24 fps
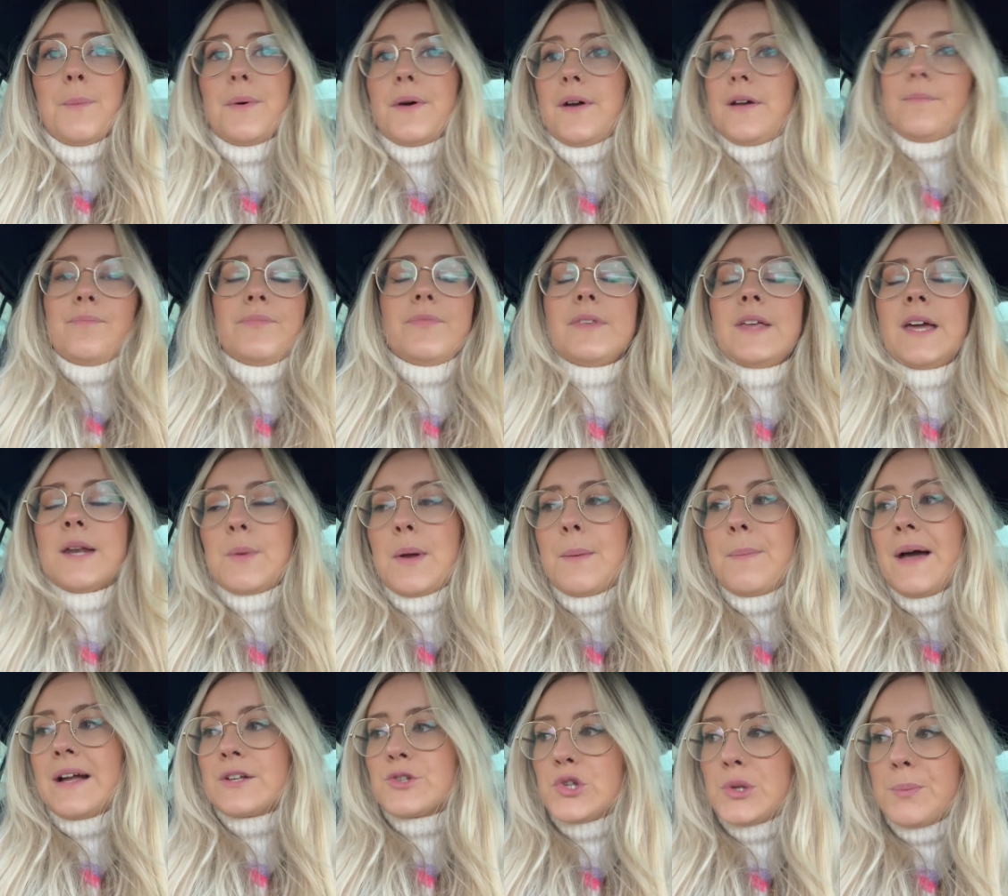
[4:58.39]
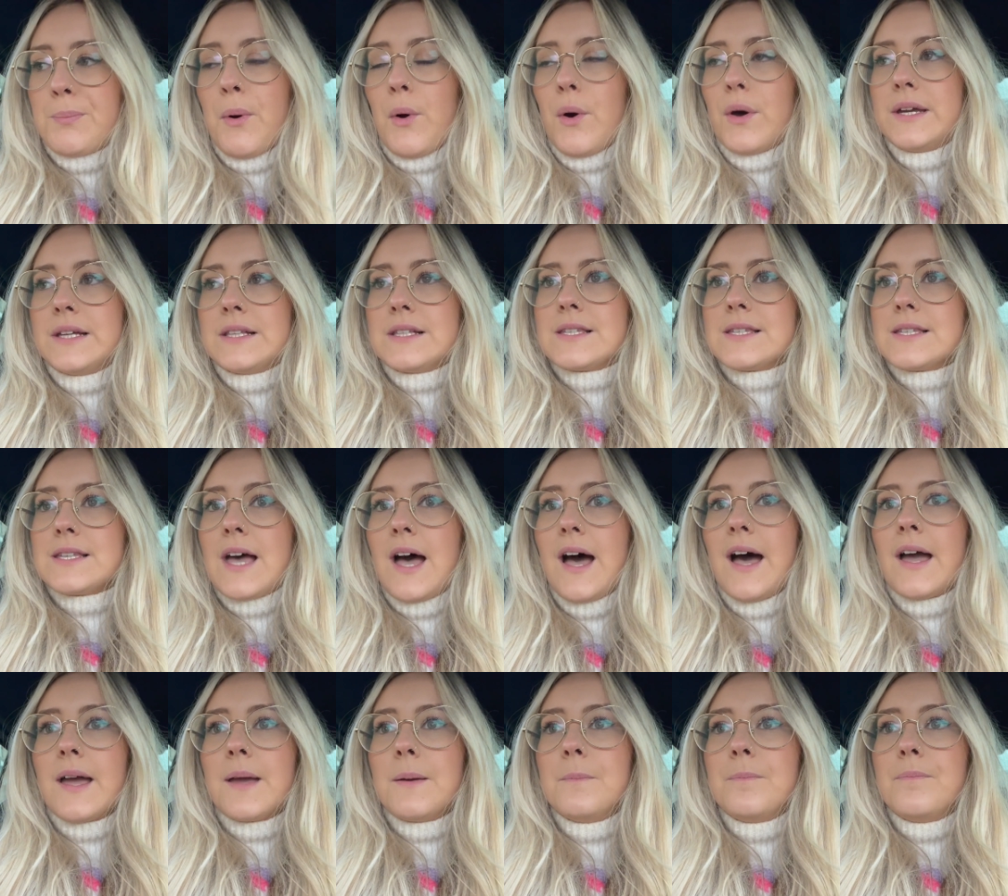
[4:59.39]
But anyway, back to the point.
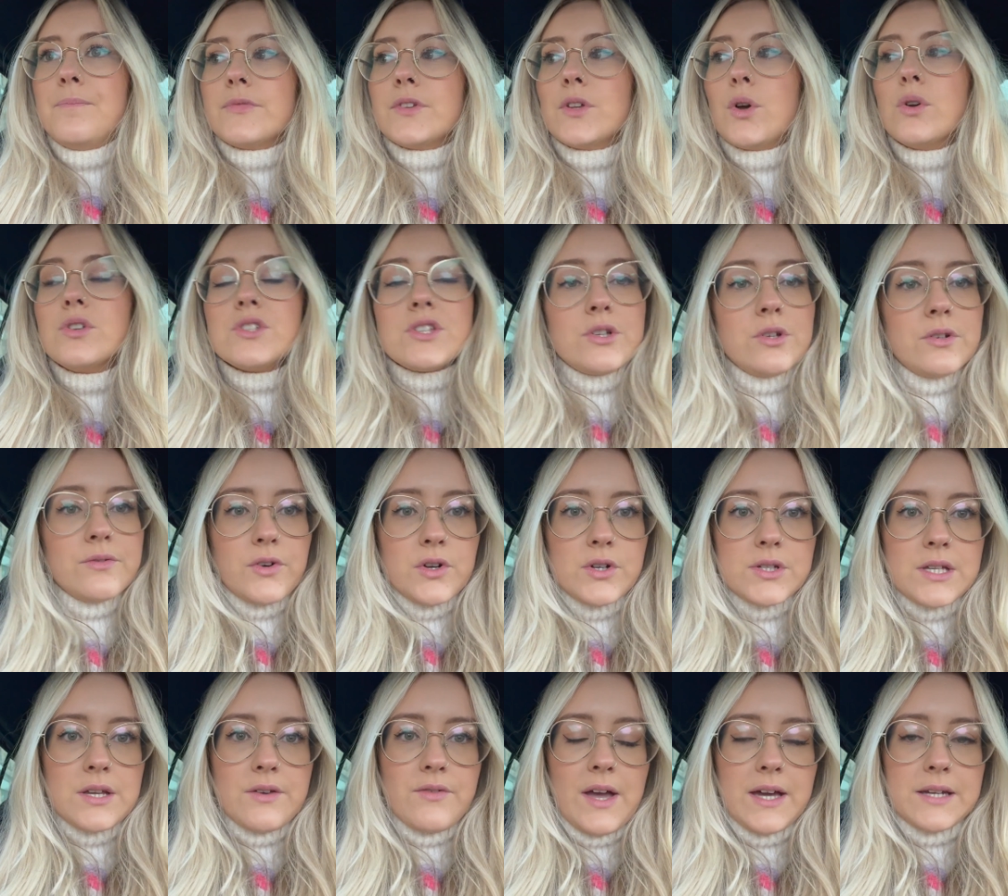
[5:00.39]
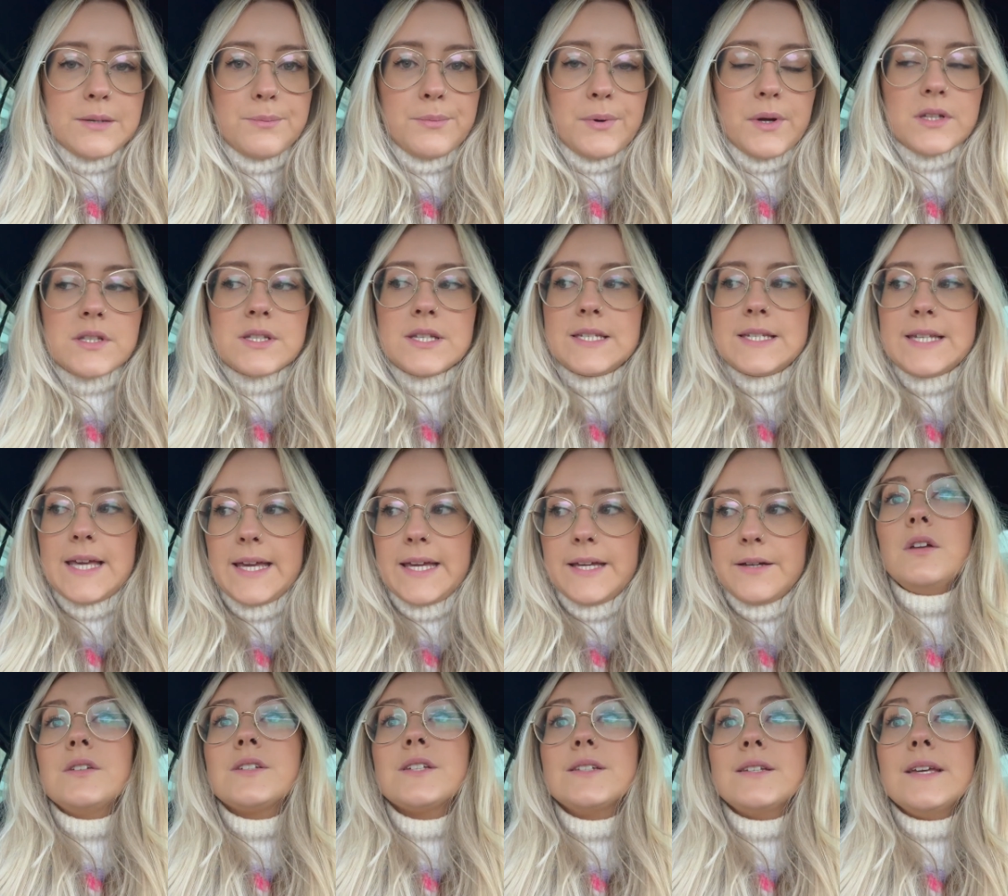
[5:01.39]
I'm going to the University of Edinburgh today.
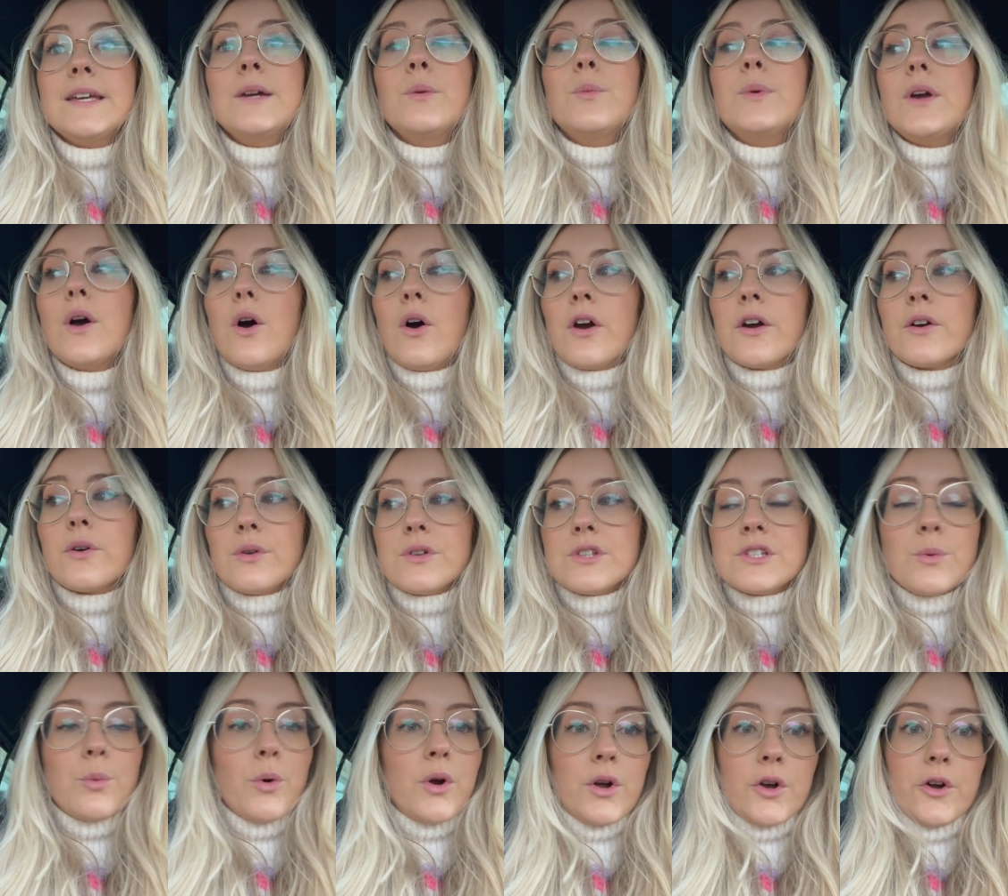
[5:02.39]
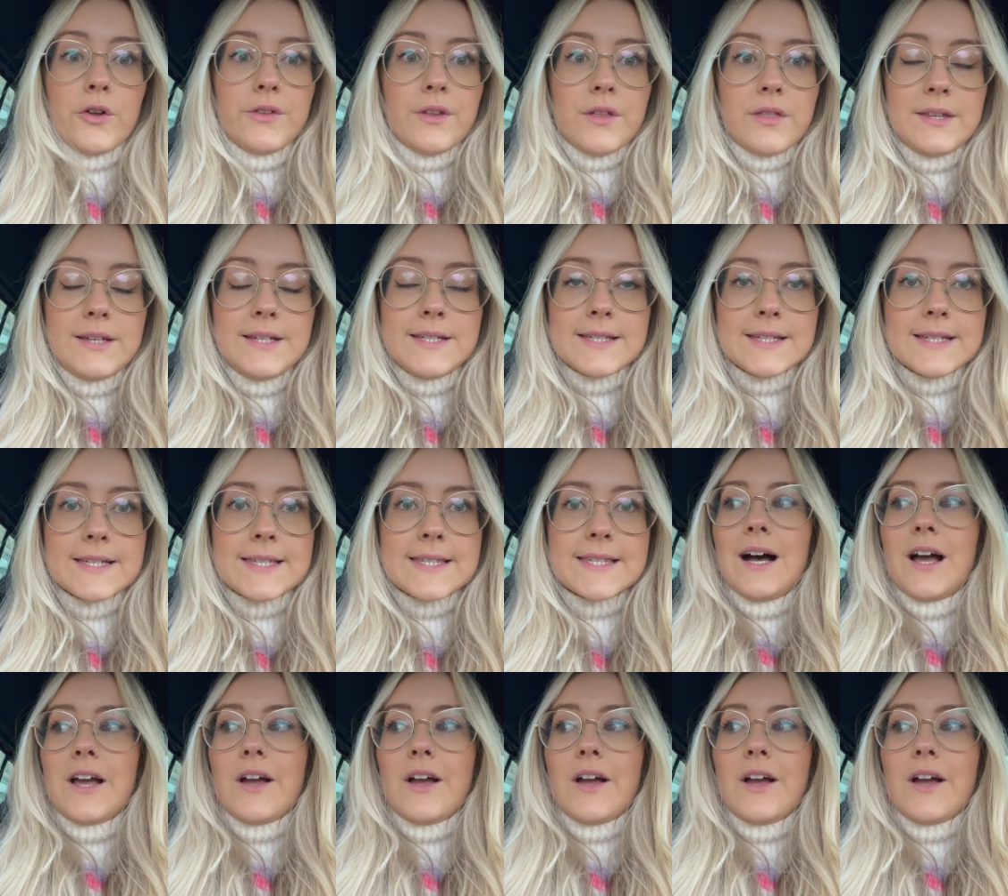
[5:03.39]
Today we are going to work on the thesis.